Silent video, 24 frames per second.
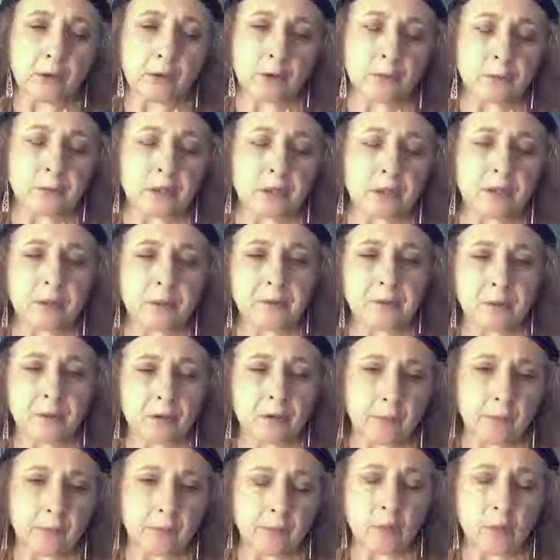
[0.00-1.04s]
a really
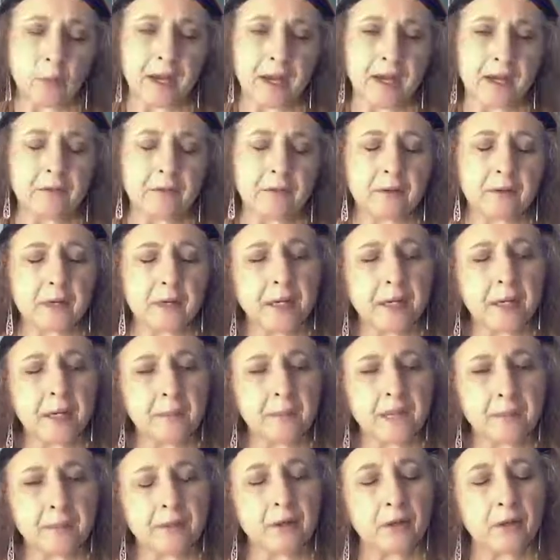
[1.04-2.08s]
beautiful way of getting
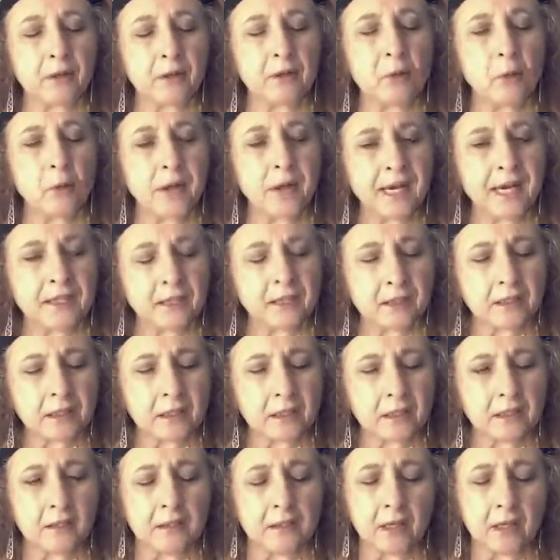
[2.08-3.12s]
people
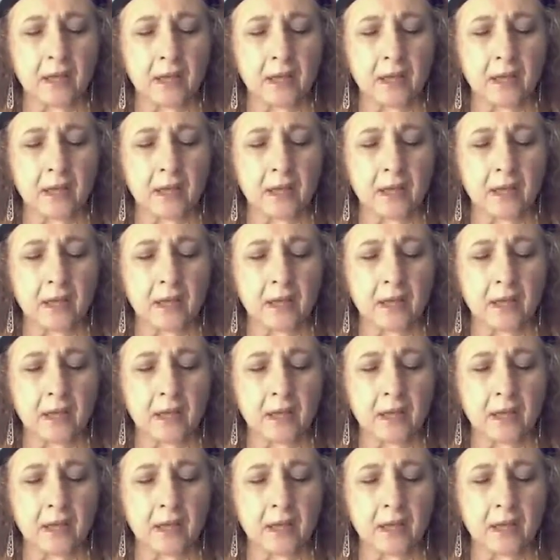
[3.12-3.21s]
acquainted,